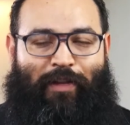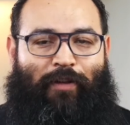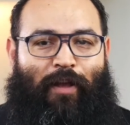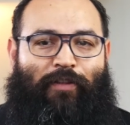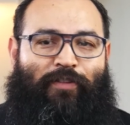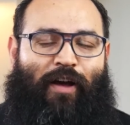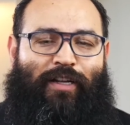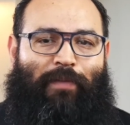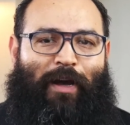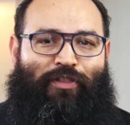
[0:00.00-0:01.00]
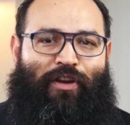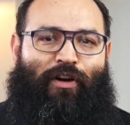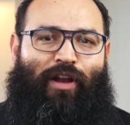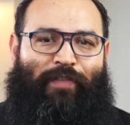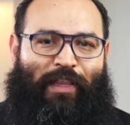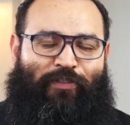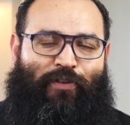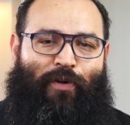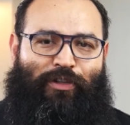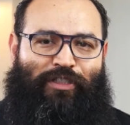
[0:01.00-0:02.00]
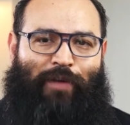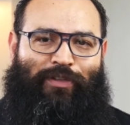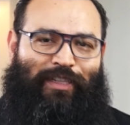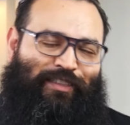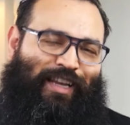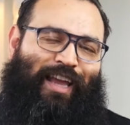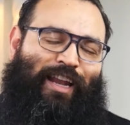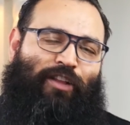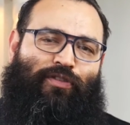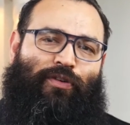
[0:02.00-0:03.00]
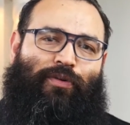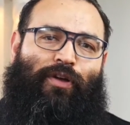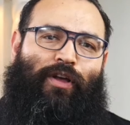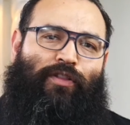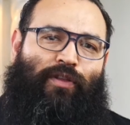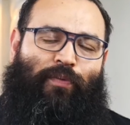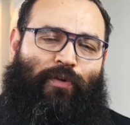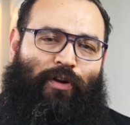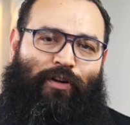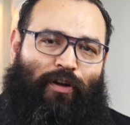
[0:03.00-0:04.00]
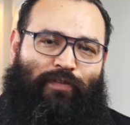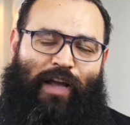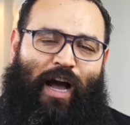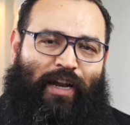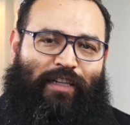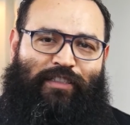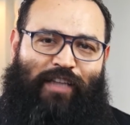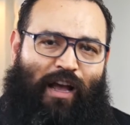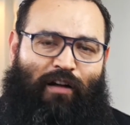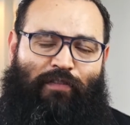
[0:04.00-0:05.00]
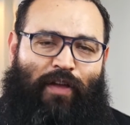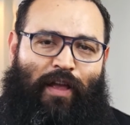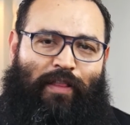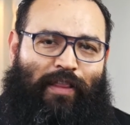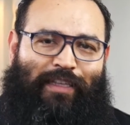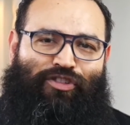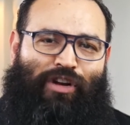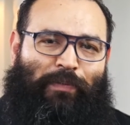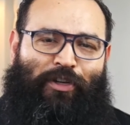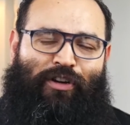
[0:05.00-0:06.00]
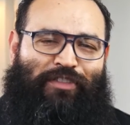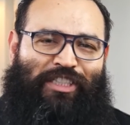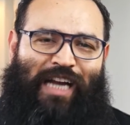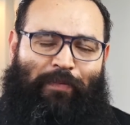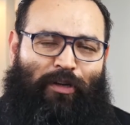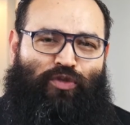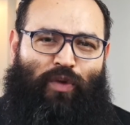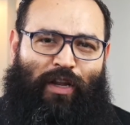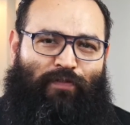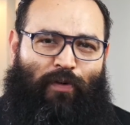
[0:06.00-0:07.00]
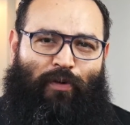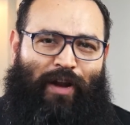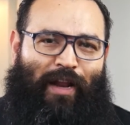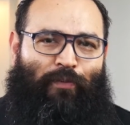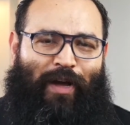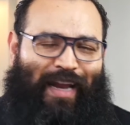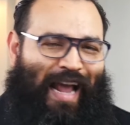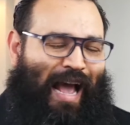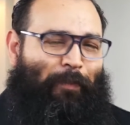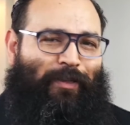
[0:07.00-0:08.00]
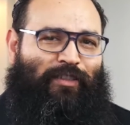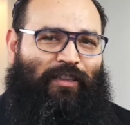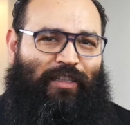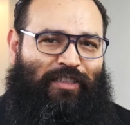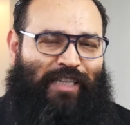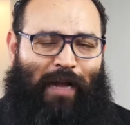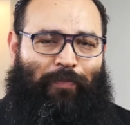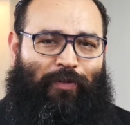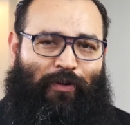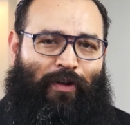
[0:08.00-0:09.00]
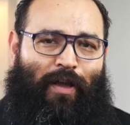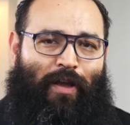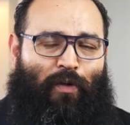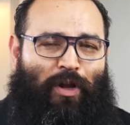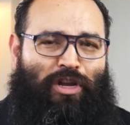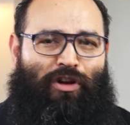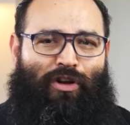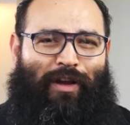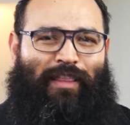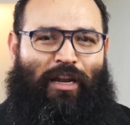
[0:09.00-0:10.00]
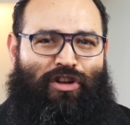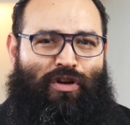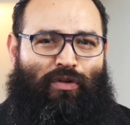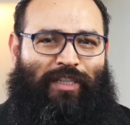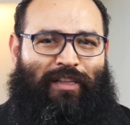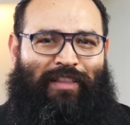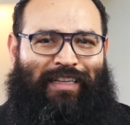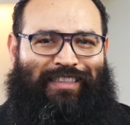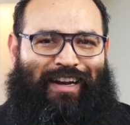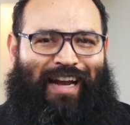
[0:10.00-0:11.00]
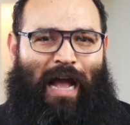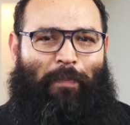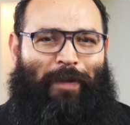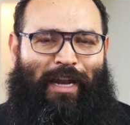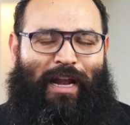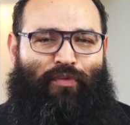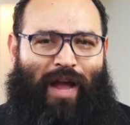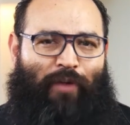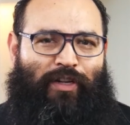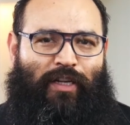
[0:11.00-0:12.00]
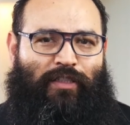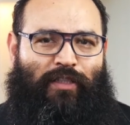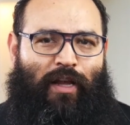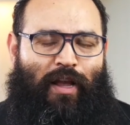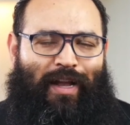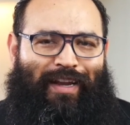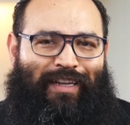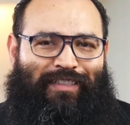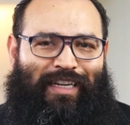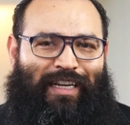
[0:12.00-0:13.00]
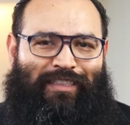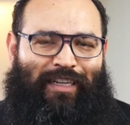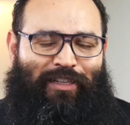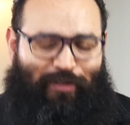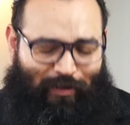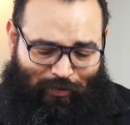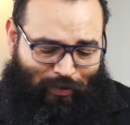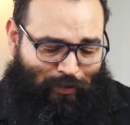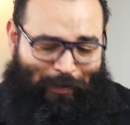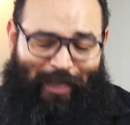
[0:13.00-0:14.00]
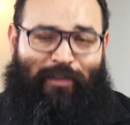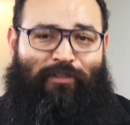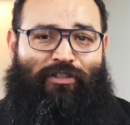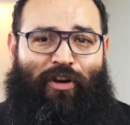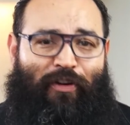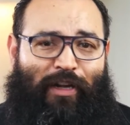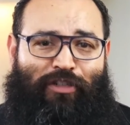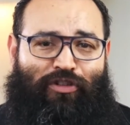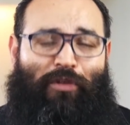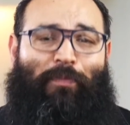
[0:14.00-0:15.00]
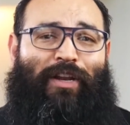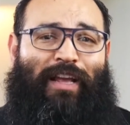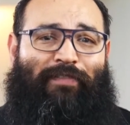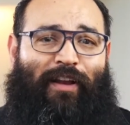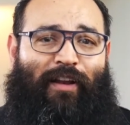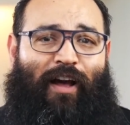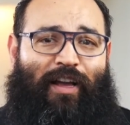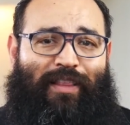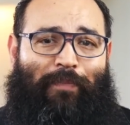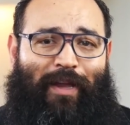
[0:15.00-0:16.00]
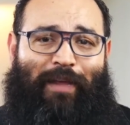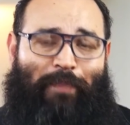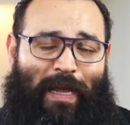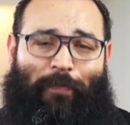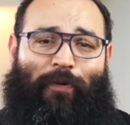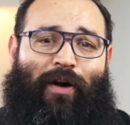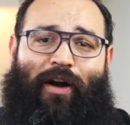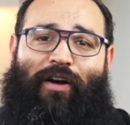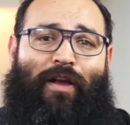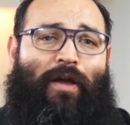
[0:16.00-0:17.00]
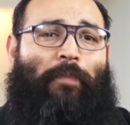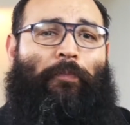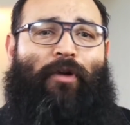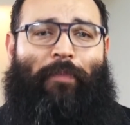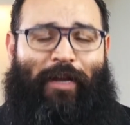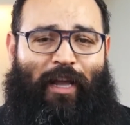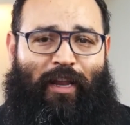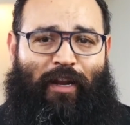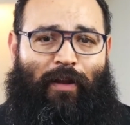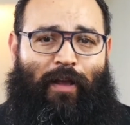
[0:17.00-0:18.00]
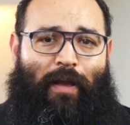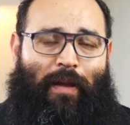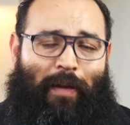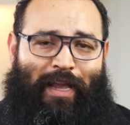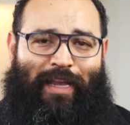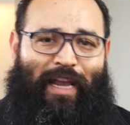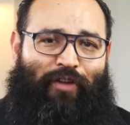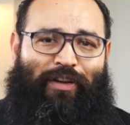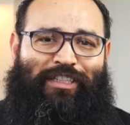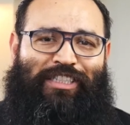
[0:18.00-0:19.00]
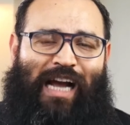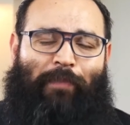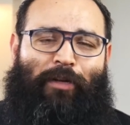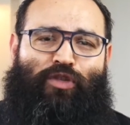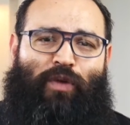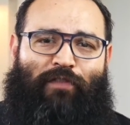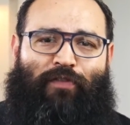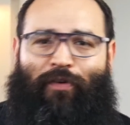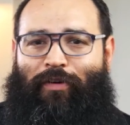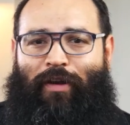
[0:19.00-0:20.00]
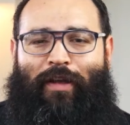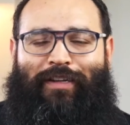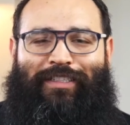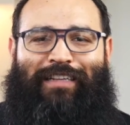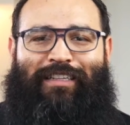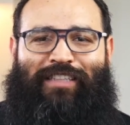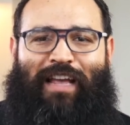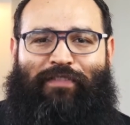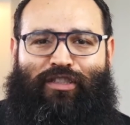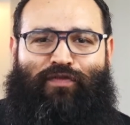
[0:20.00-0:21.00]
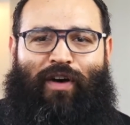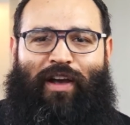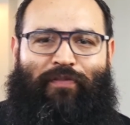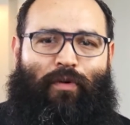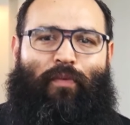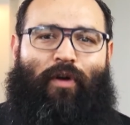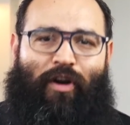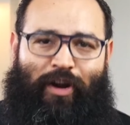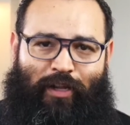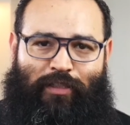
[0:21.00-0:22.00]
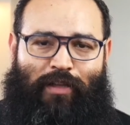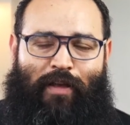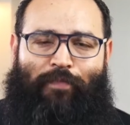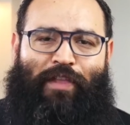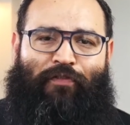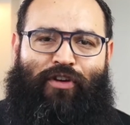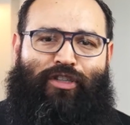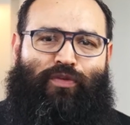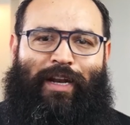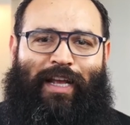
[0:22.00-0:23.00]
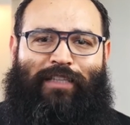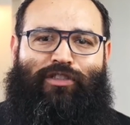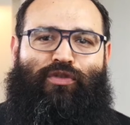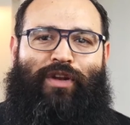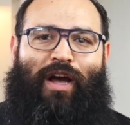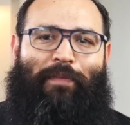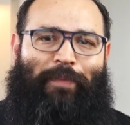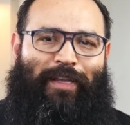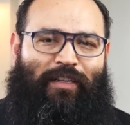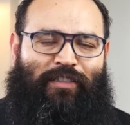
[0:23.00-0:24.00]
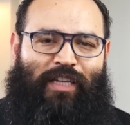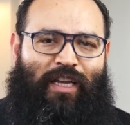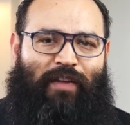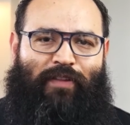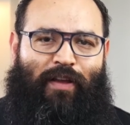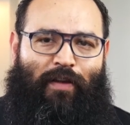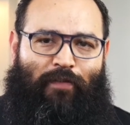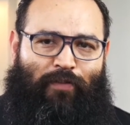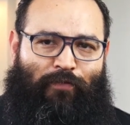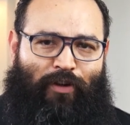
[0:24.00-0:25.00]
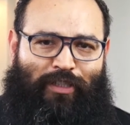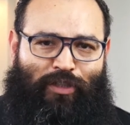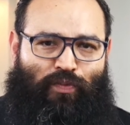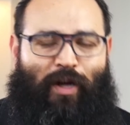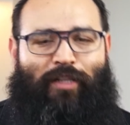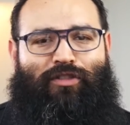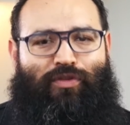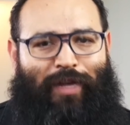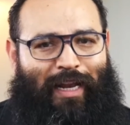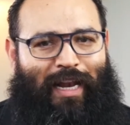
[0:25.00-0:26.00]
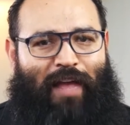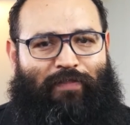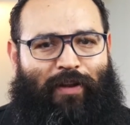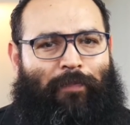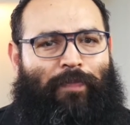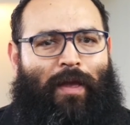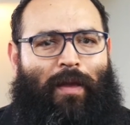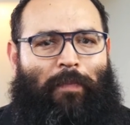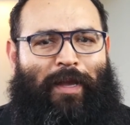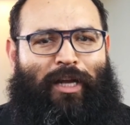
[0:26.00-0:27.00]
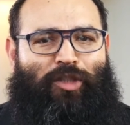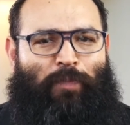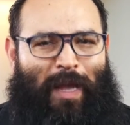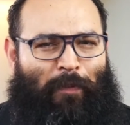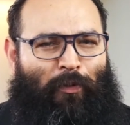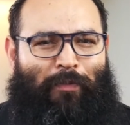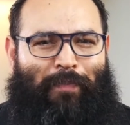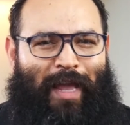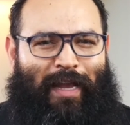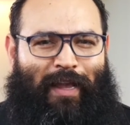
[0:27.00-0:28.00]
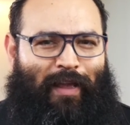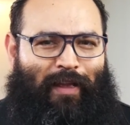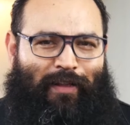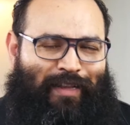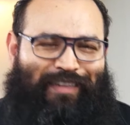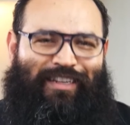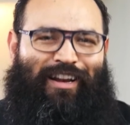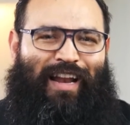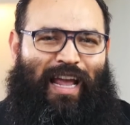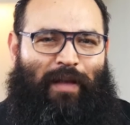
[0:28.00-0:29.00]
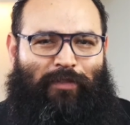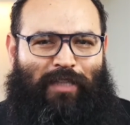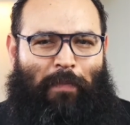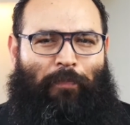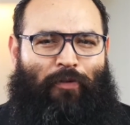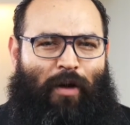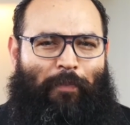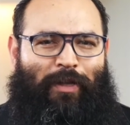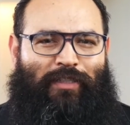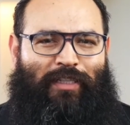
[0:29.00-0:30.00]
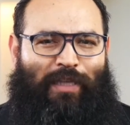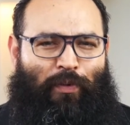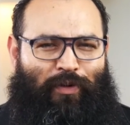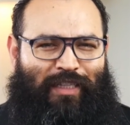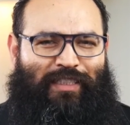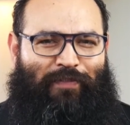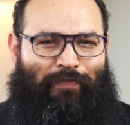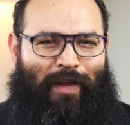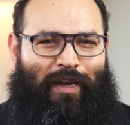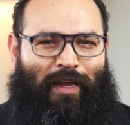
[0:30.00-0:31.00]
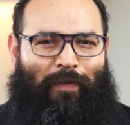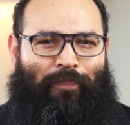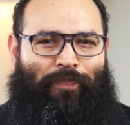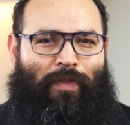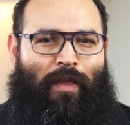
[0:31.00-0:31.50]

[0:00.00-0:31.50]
Having talked about the Olivet Discourse, now let's get into the Word of God itself, the description of chapter 24 and what happens in this chapter. When you look at the news and the things that are happening around us, it is easy to be discouraged or to believe the lie that many people are propagating. Here in chapter 24, Jesus gives us 5 warnings. The first one is, do not be deceived, from verses 1 to 11. Because people will make these claims and promises that will deceive many.